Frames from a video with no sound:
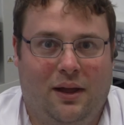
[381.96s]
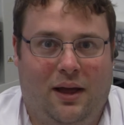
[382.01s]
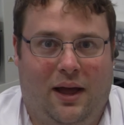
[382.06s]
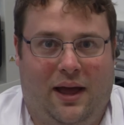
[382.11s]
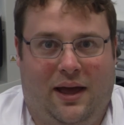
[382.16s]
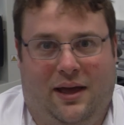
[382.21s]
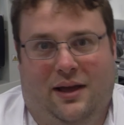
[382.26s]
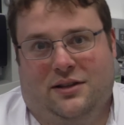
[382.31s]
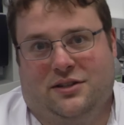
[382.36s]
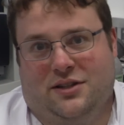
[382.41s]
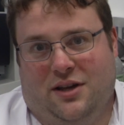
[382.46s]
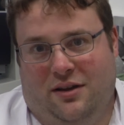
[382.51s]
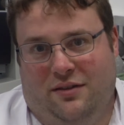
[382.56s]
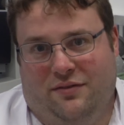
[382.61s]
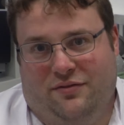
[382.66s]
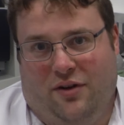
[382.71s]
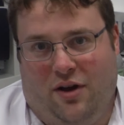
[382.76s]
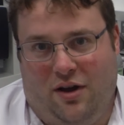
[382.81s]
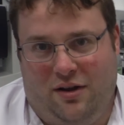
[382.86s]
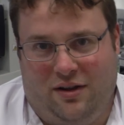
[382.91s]
And
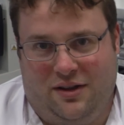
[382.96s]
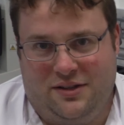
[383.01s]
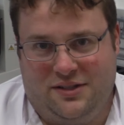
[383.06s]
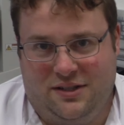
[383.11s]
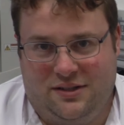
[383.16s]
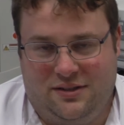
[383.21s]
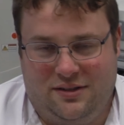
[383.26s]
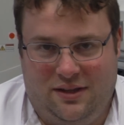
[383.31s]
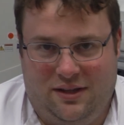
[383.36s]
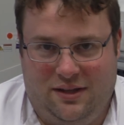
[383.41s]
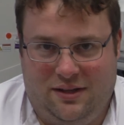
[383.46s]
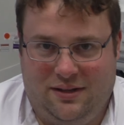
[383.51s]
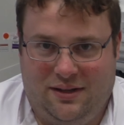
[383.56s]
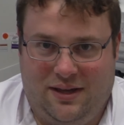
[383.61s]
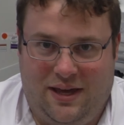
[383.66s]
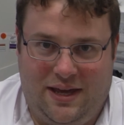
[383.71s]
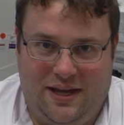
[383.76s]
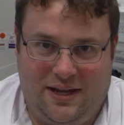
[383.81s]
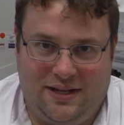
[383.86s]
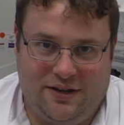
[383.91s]
I've highlighted the
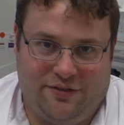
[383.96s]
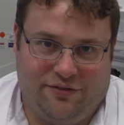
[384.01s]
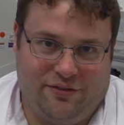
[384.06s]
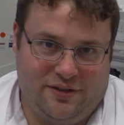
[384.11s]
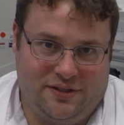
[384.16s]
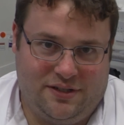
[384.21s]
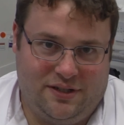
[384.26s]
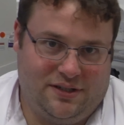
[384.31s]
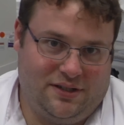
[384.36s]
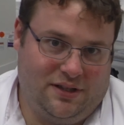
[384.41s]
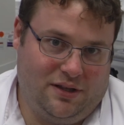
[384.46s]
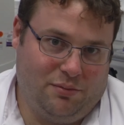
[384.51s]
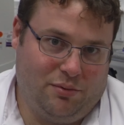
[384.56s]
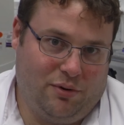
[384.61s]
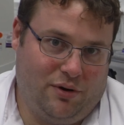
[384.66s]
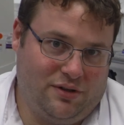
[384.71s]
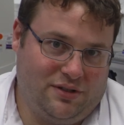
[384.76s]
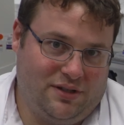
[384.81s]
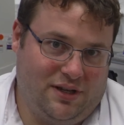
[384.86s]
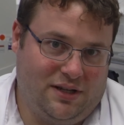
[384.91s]
key differences in the
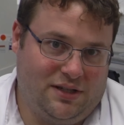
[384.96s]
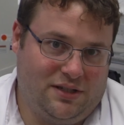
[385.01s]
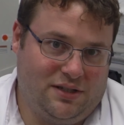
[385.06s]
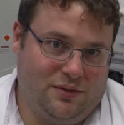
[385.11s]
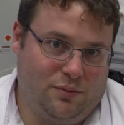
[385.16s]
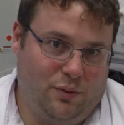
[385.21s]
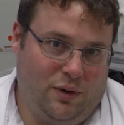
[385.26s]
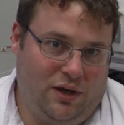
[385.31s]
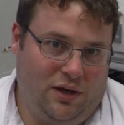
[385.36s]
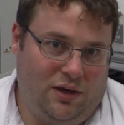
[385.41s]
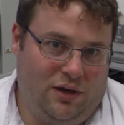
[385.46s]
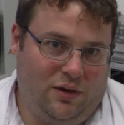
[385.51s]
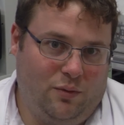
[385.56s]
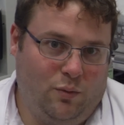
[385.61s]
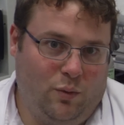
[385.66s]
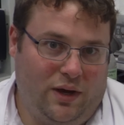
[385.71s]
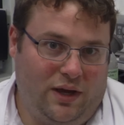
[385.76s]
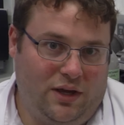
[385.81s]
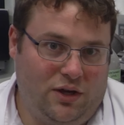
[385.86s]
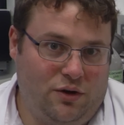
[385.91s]
process we
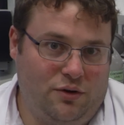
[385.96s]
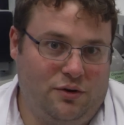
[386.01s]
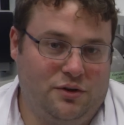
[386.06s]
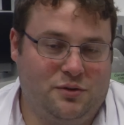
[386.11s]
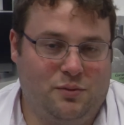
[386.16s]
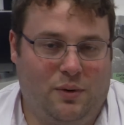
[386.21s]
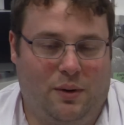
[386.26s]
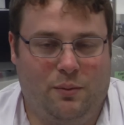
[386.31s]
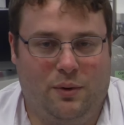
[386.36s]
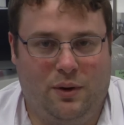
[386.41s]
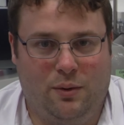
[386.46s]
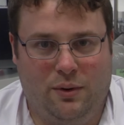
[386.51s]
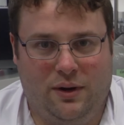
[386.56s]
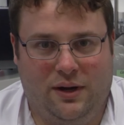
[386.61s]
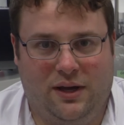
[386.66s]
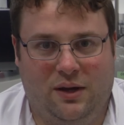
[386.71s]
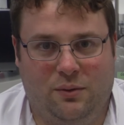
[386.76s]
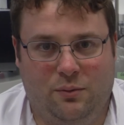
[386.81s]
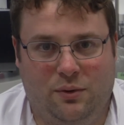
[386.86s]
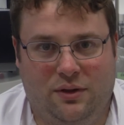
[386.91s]
use when we're
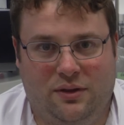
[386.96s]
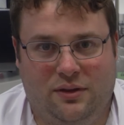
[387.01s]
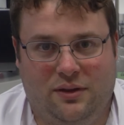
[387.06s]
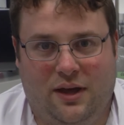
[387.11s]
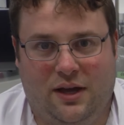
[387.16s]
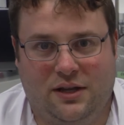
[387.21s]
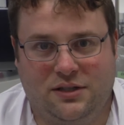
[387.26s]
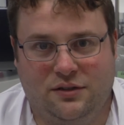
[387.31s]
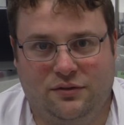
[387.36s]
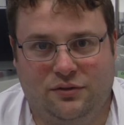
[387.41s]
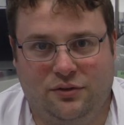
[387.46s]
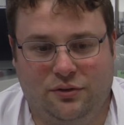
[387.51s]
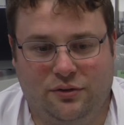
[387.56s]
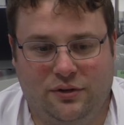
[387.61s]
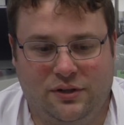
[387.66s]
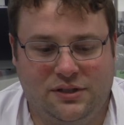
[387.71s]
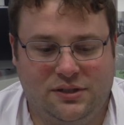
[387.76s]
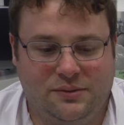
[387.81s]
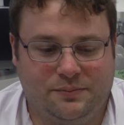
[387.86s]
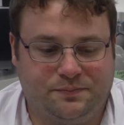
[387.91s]
working with HexAuFoil
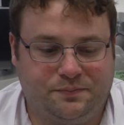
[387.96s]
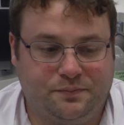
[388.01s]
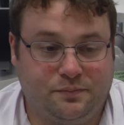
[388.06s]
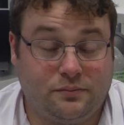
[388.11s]
grids.